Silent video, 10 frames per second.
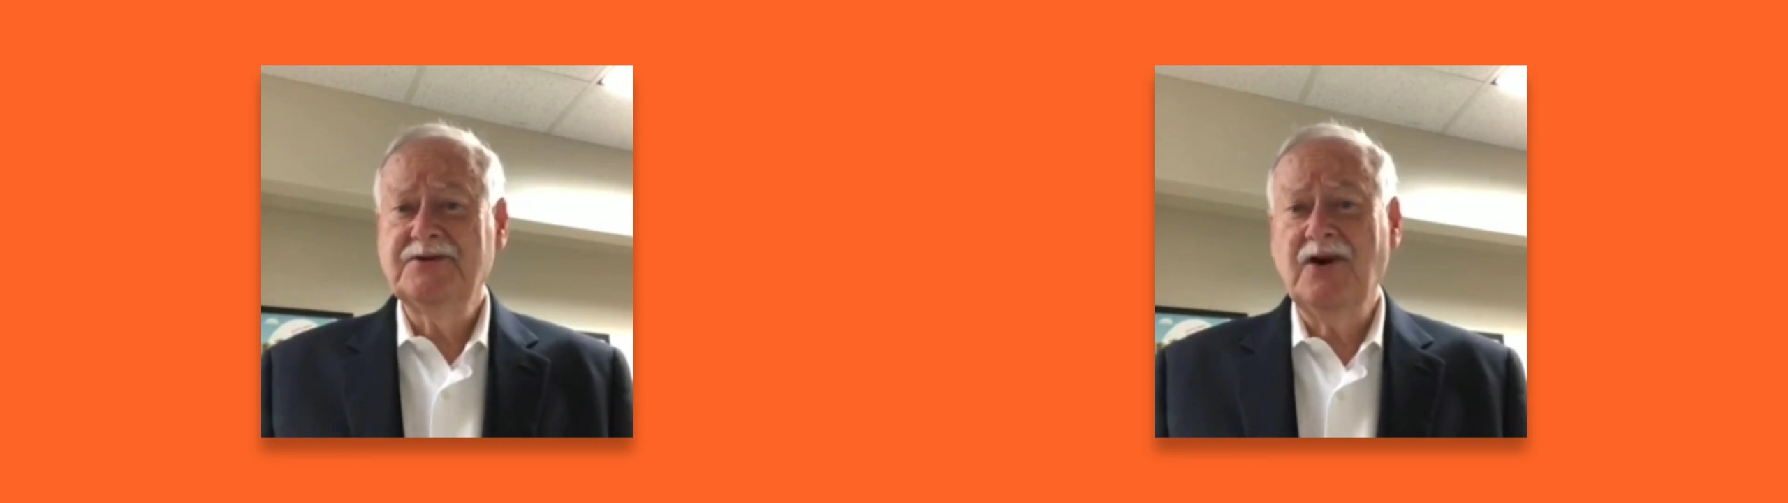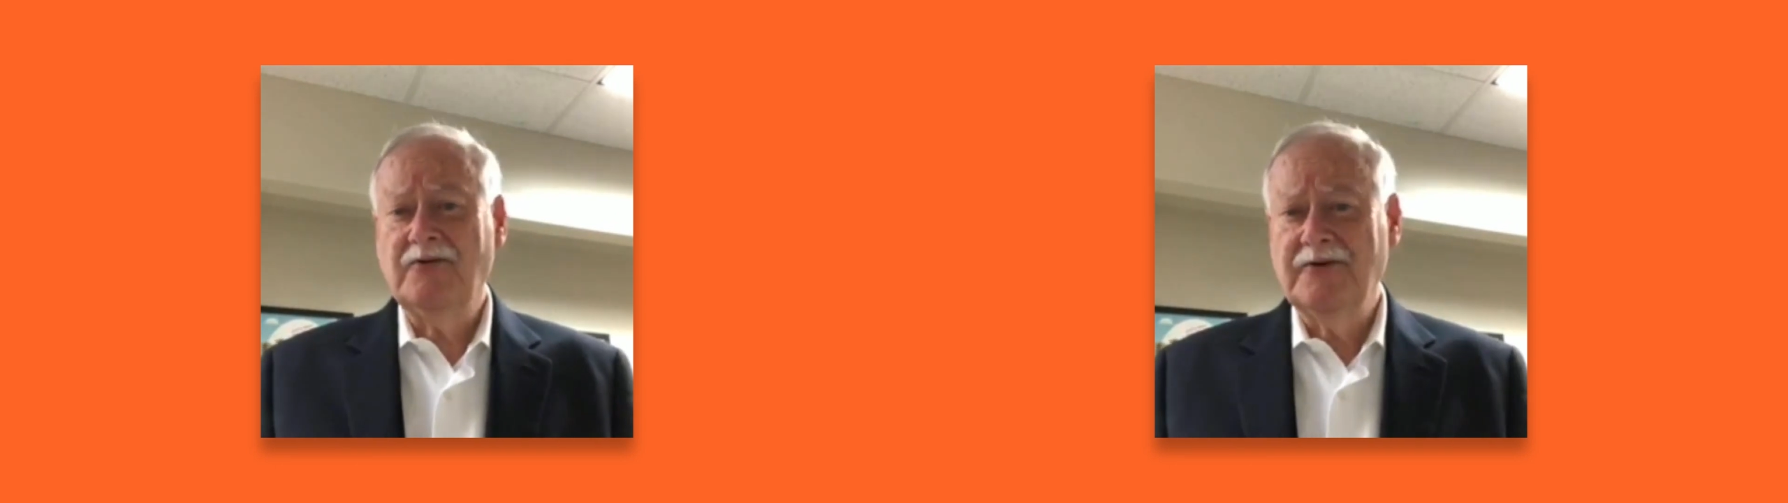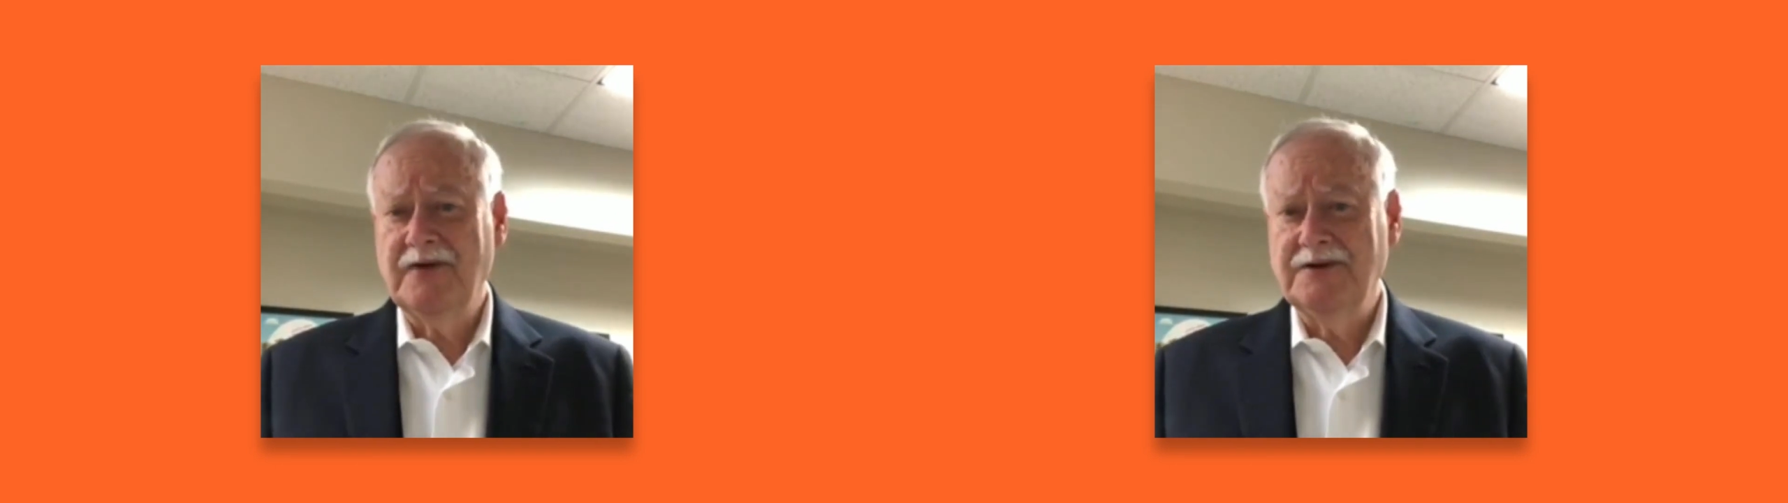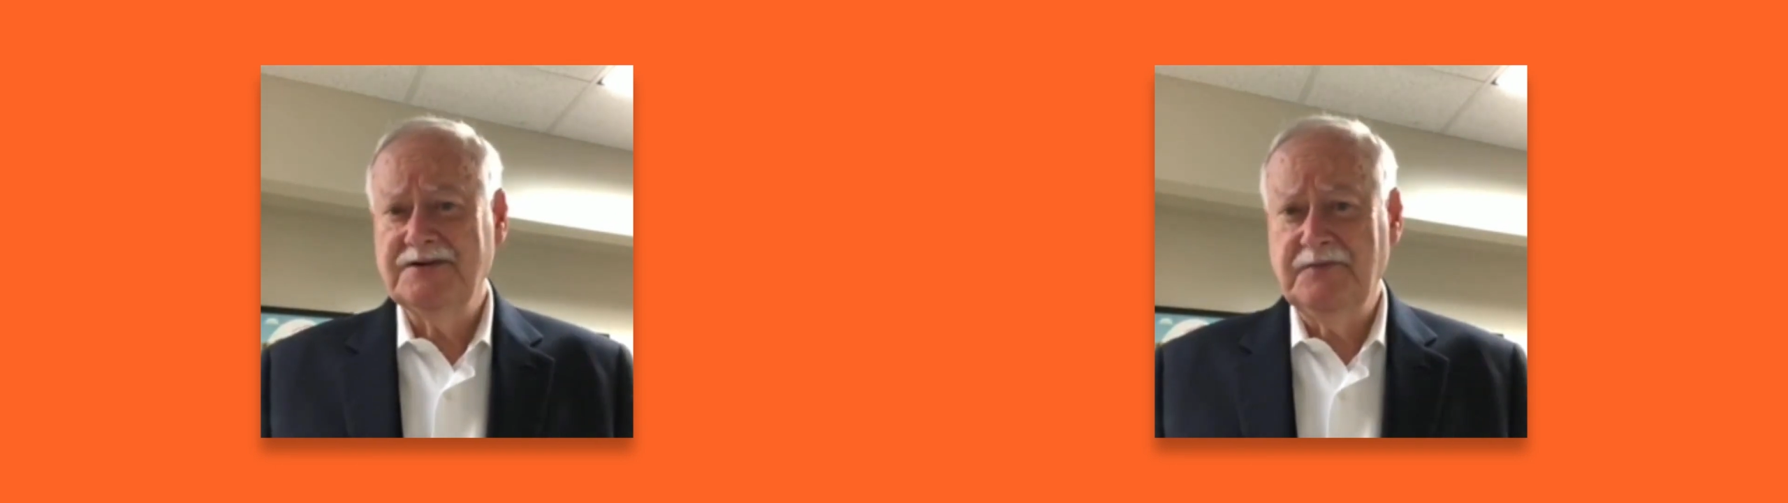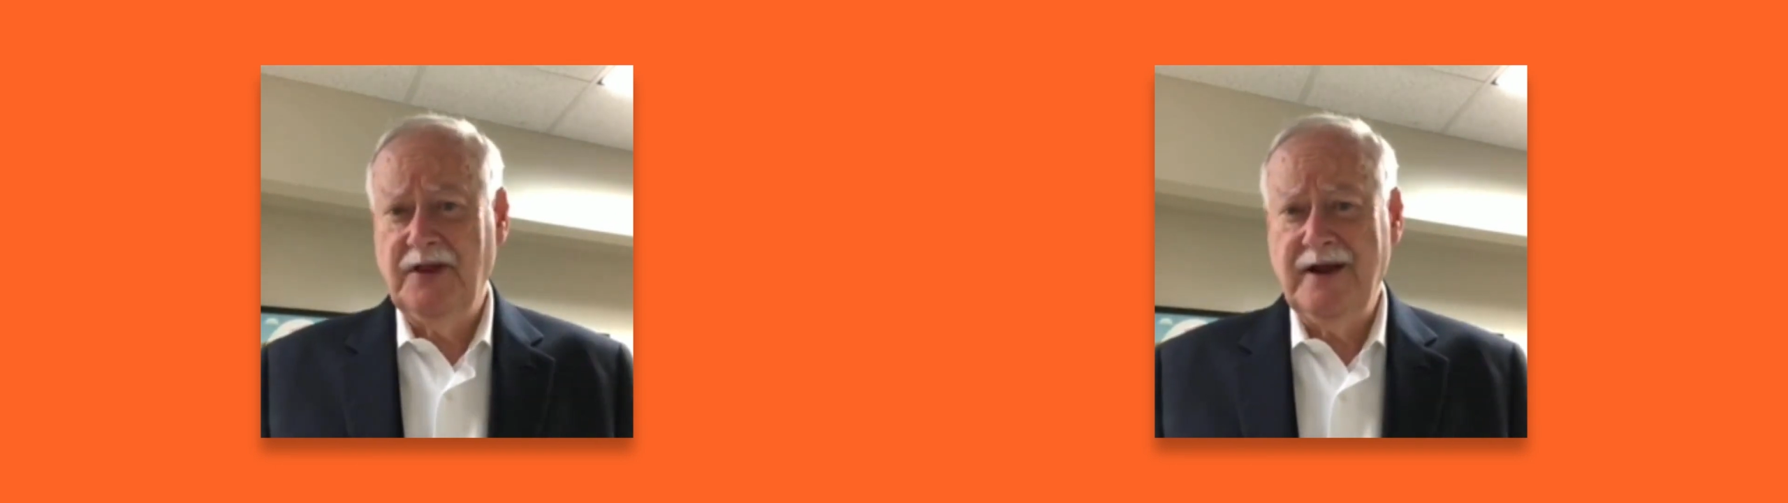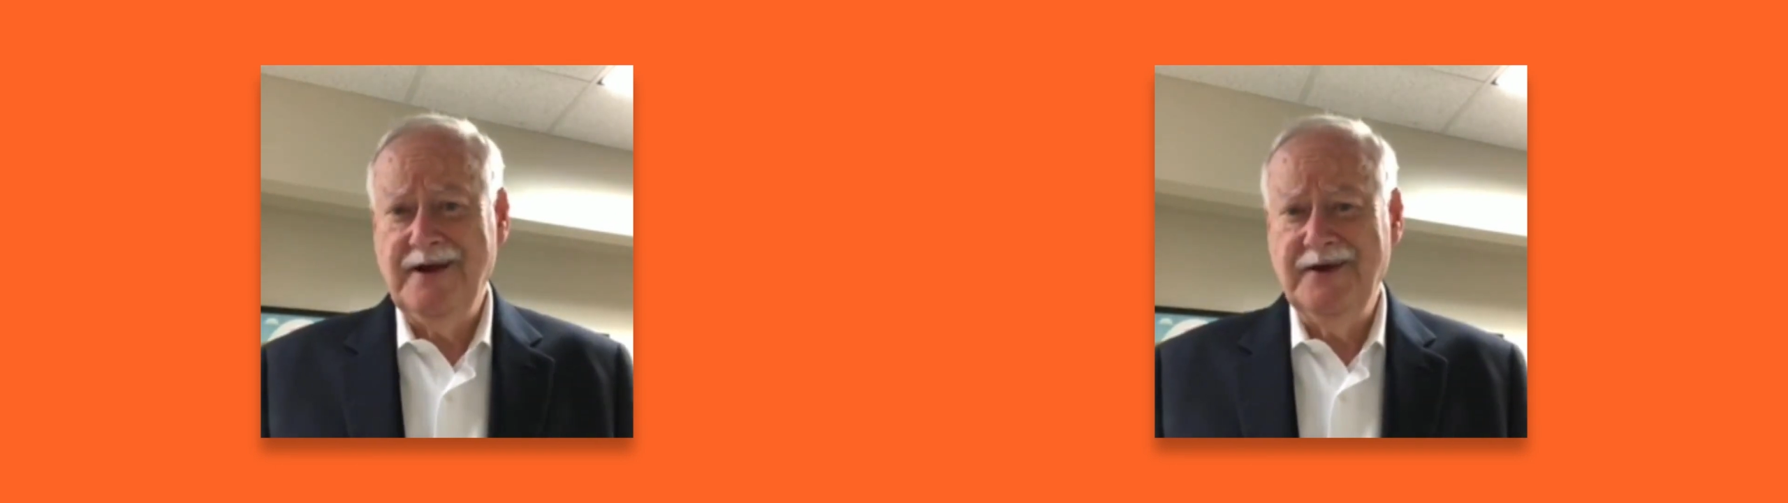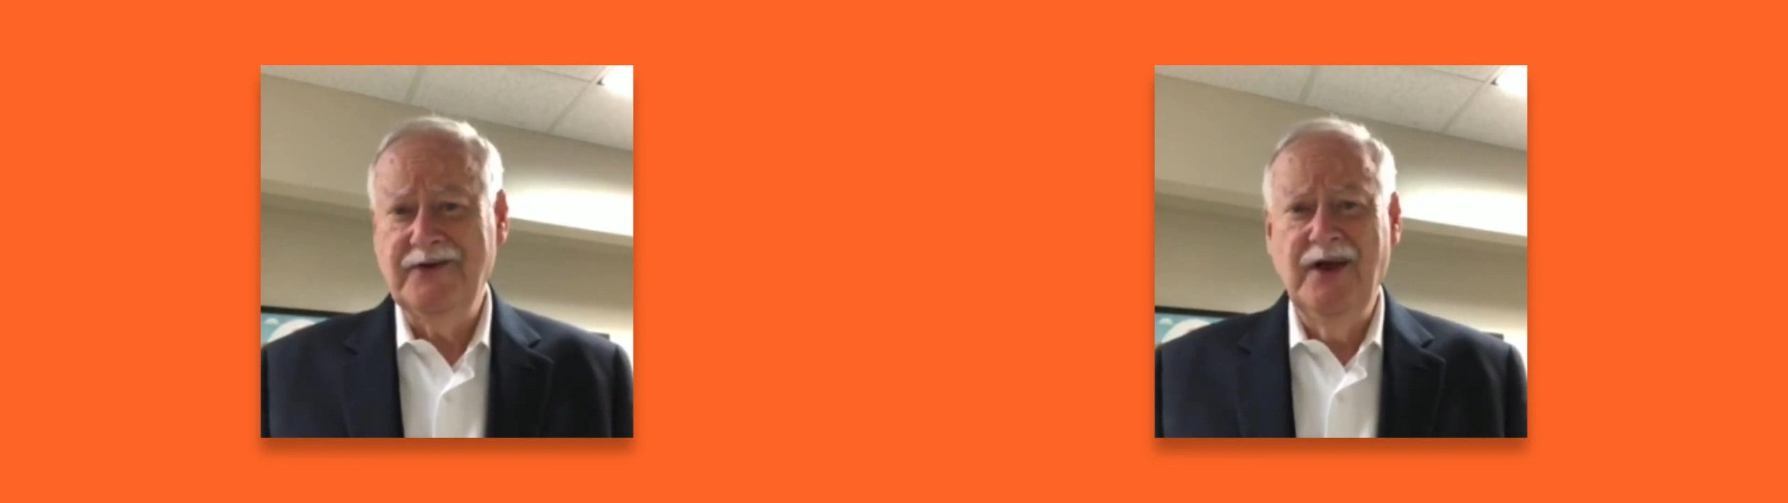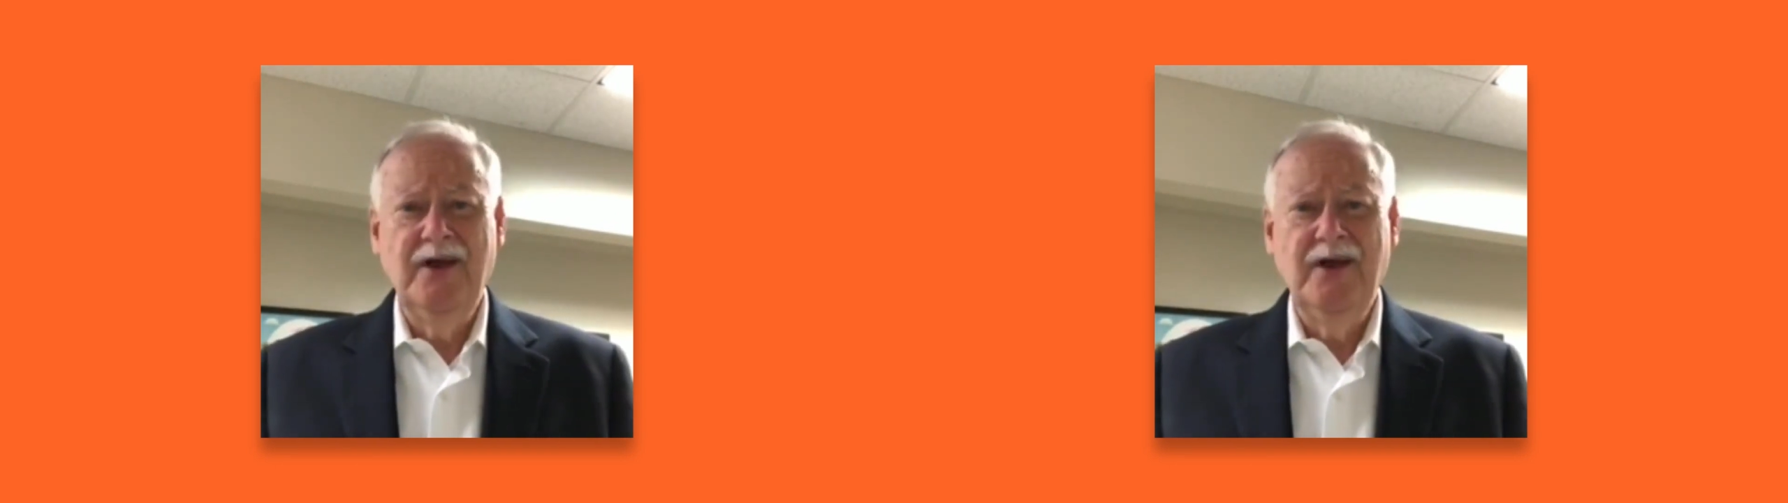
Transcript: talk with our suppliers,